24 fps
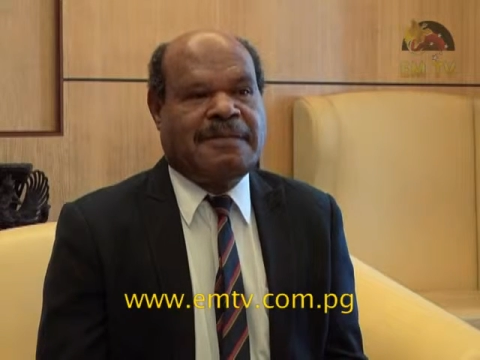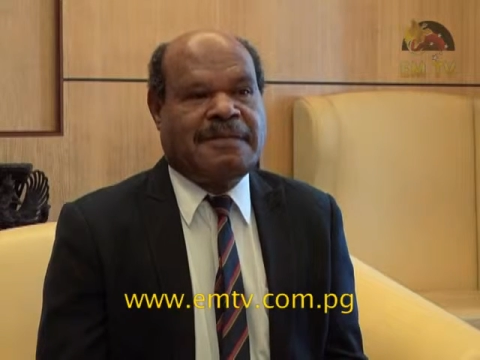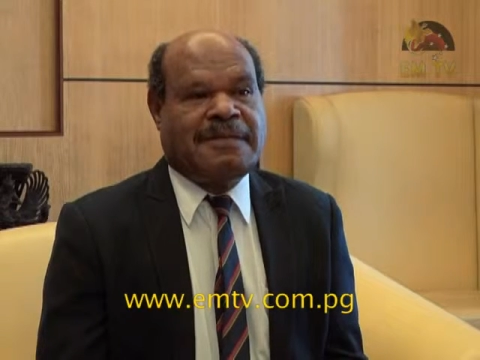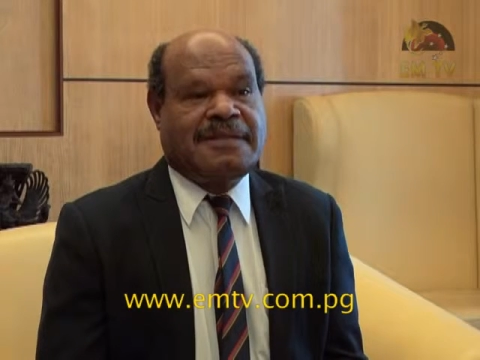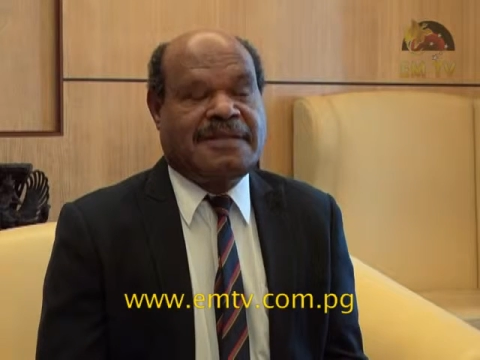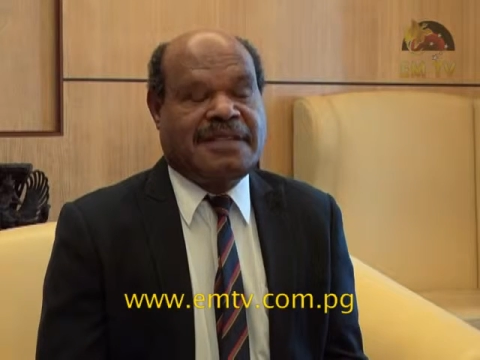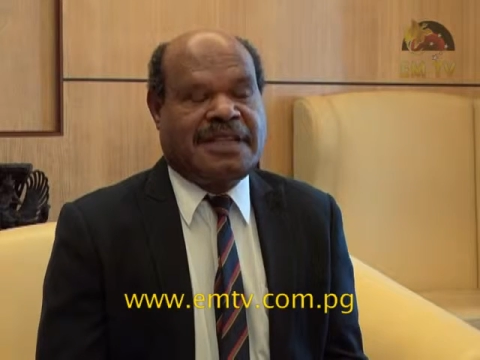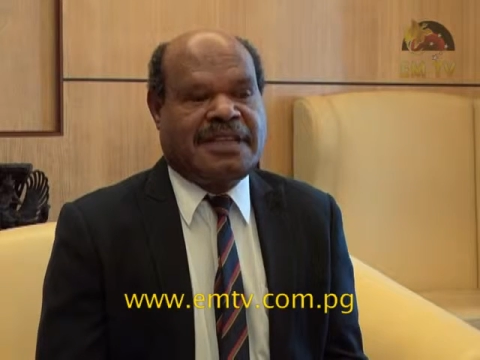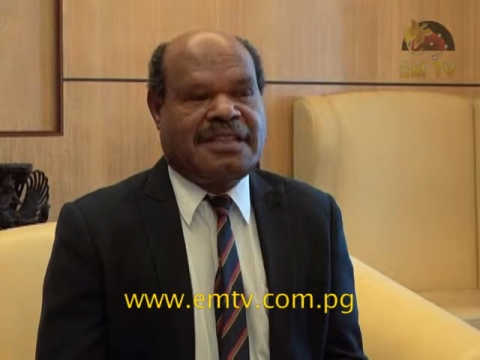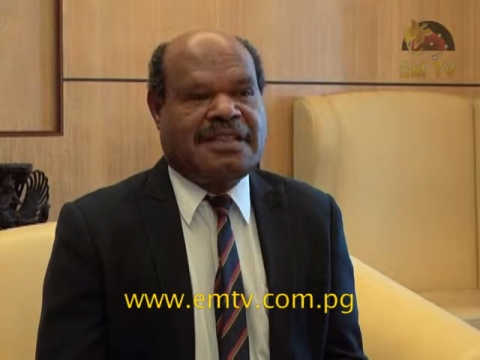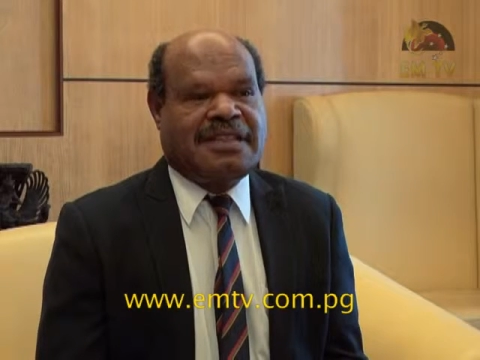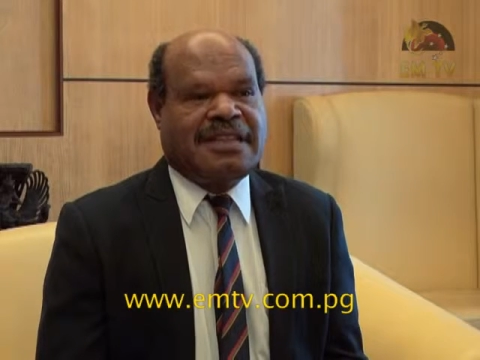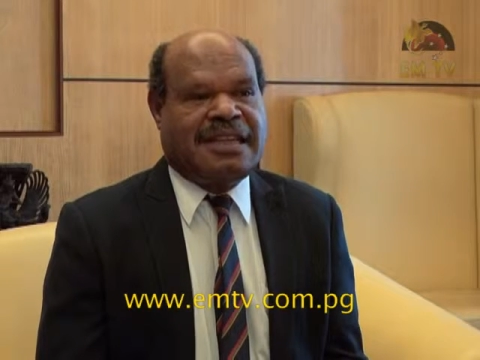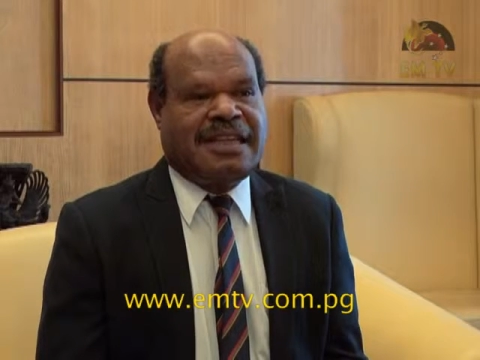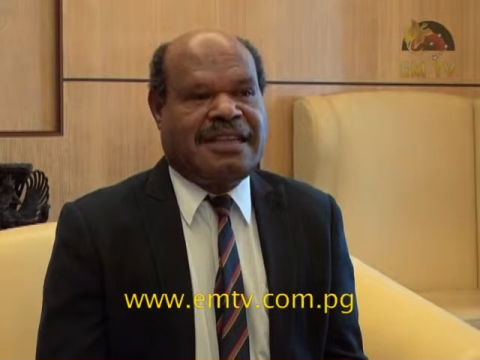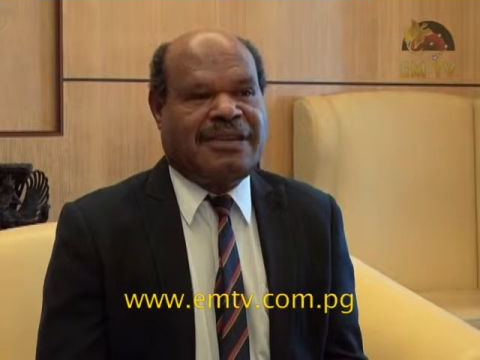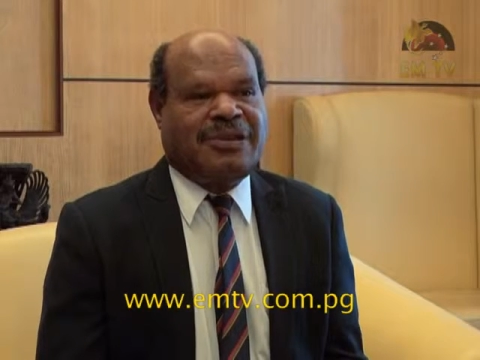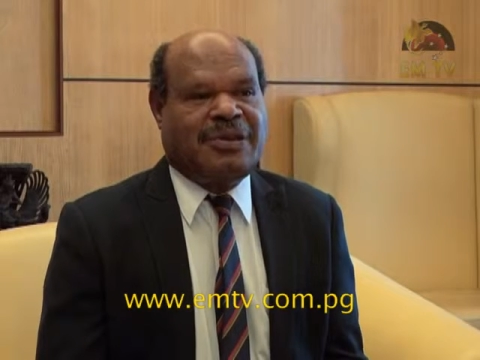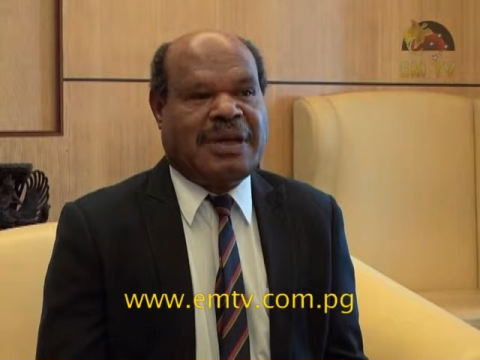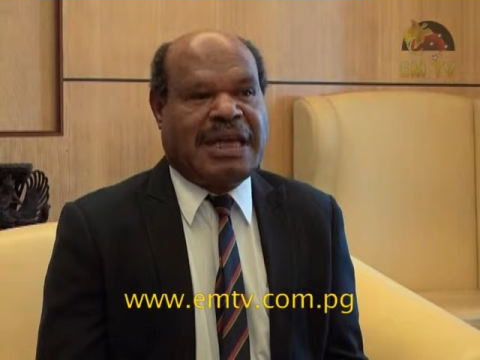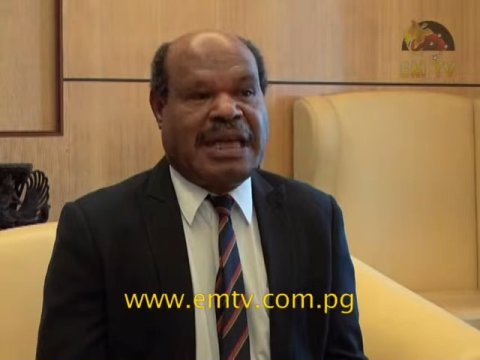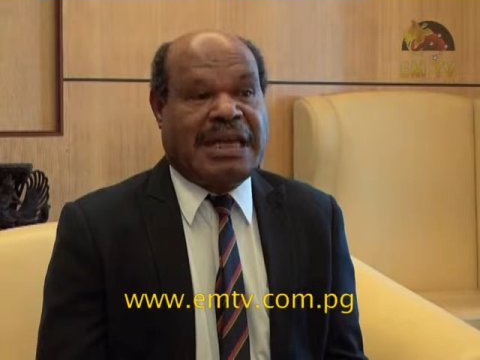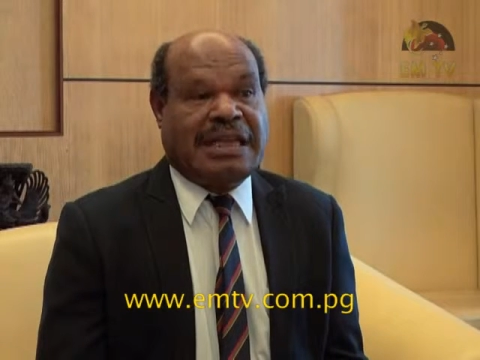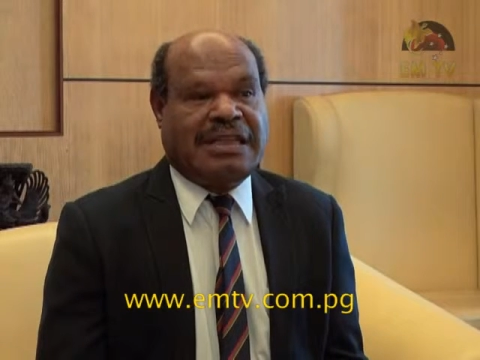60
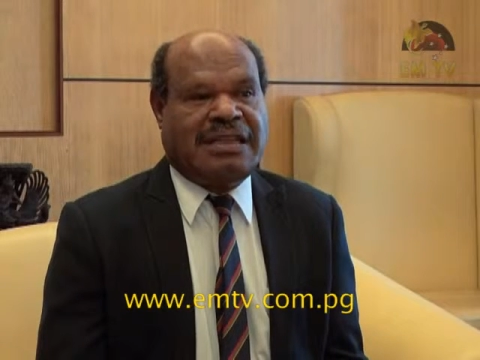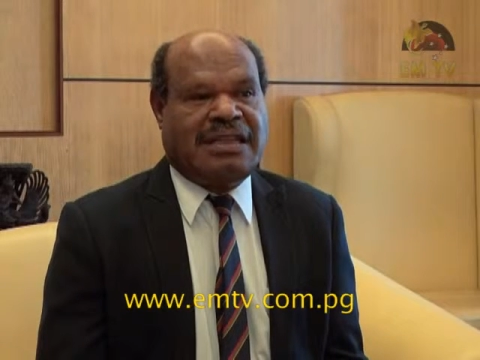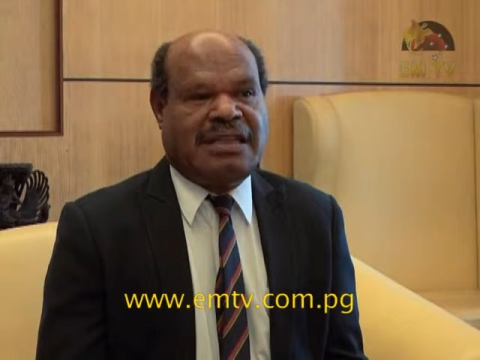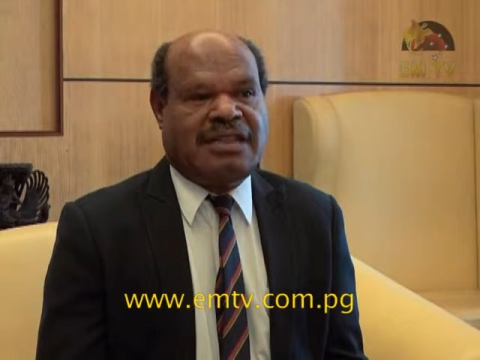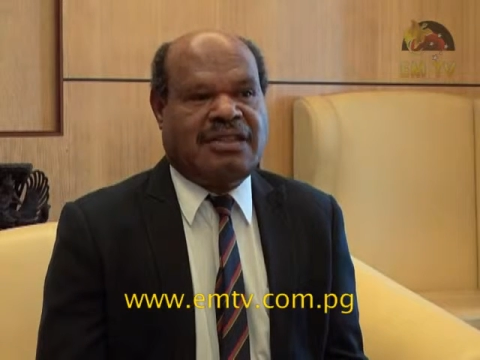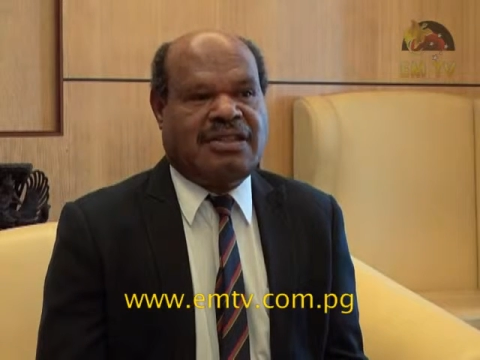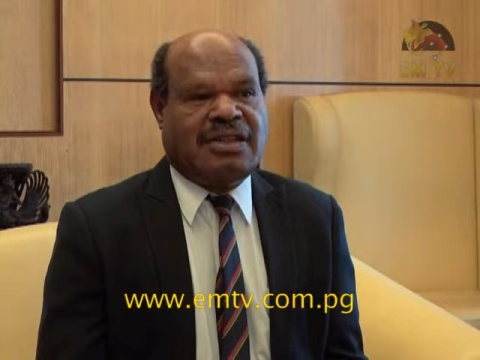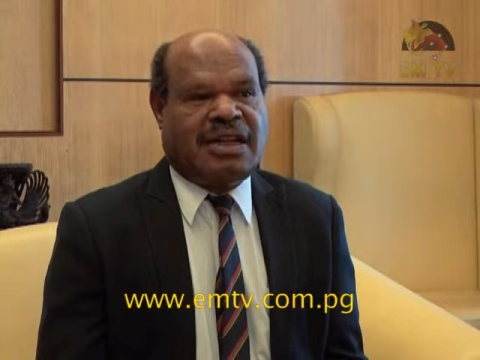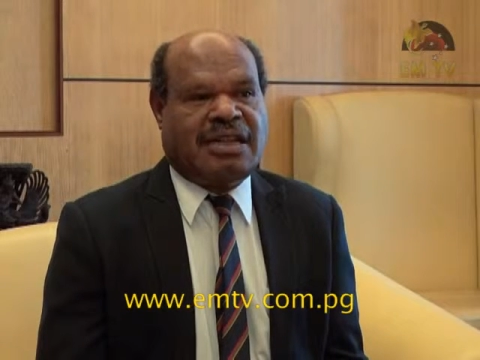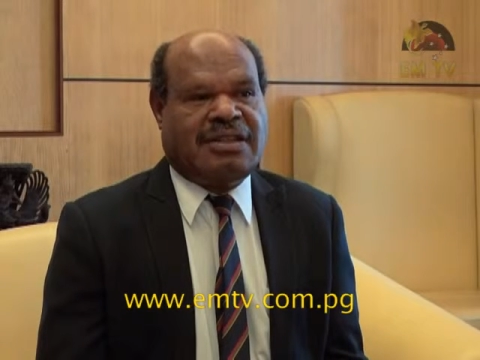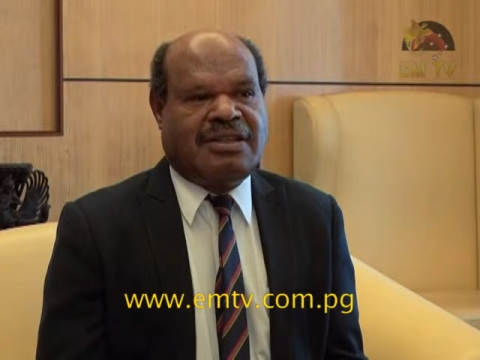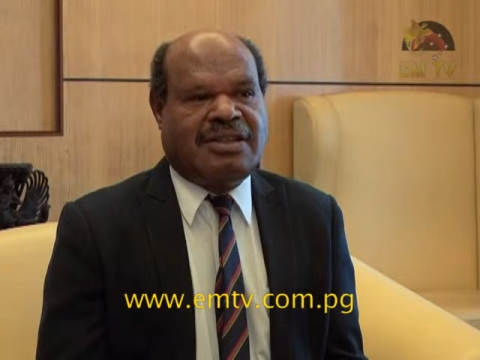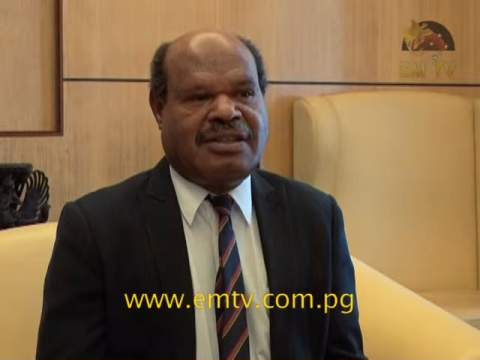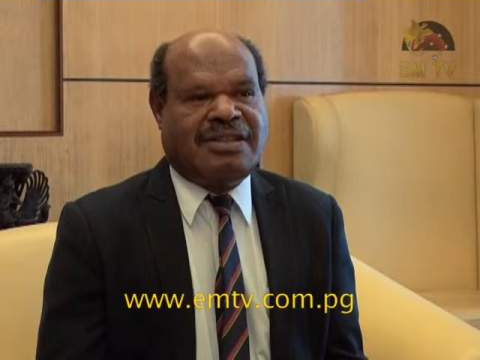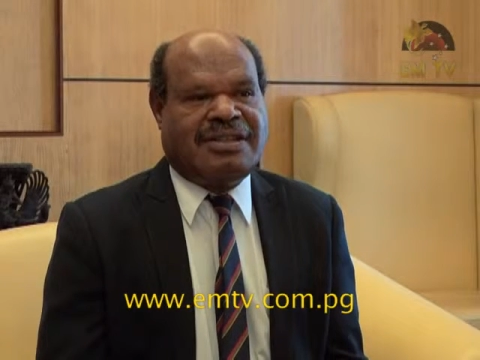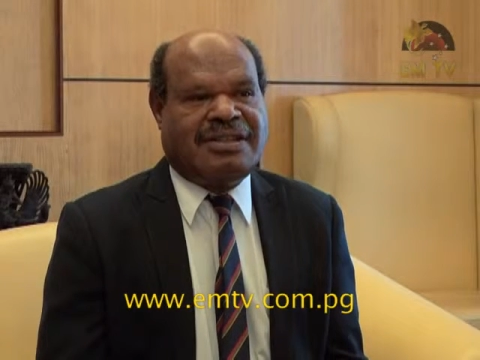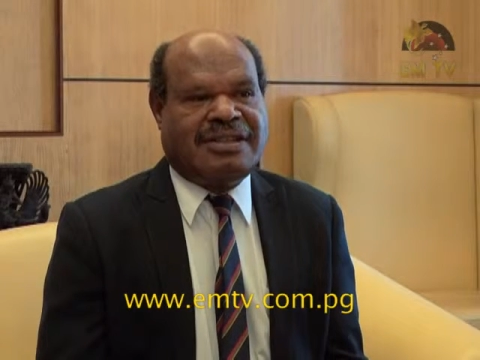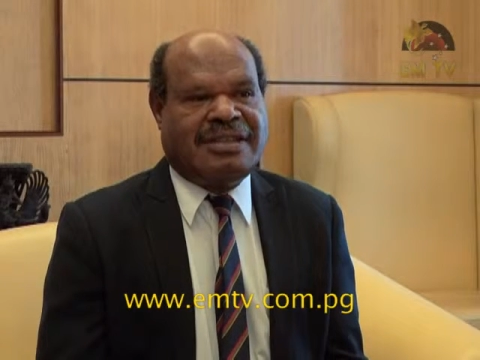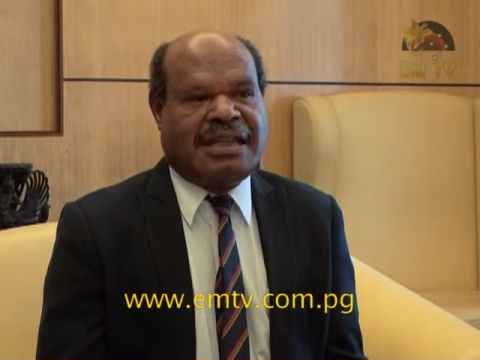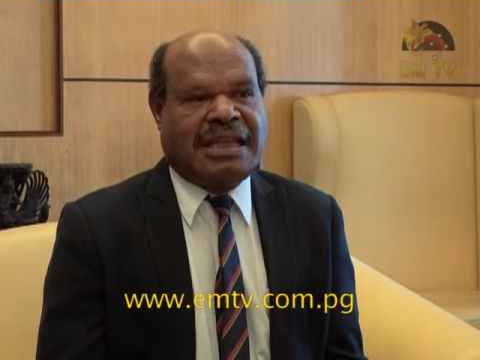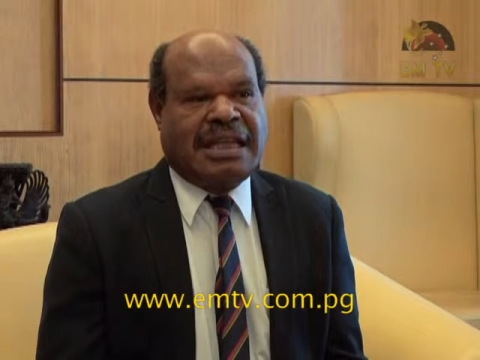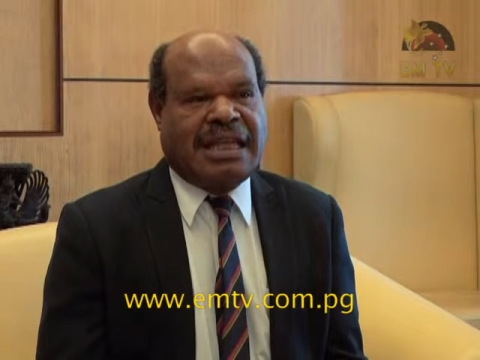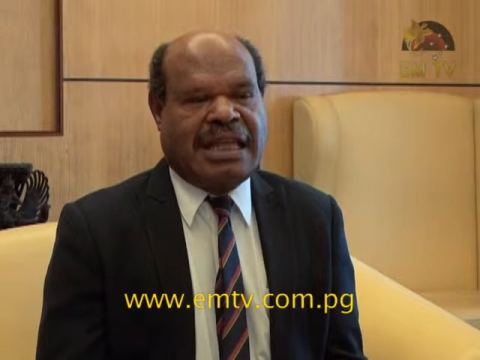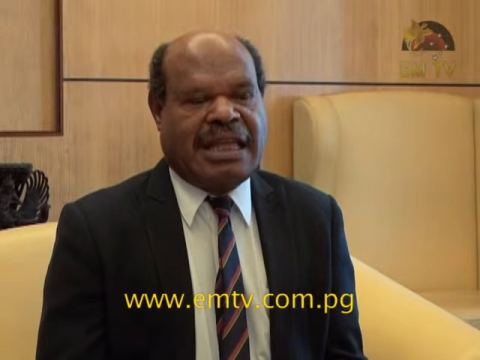to 80
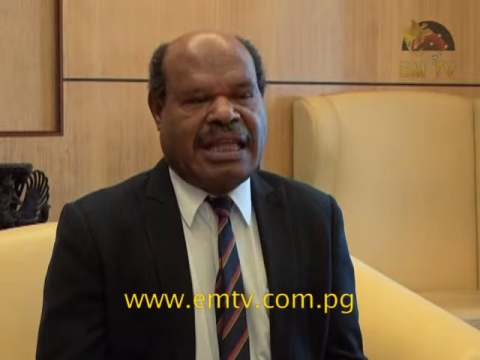judges.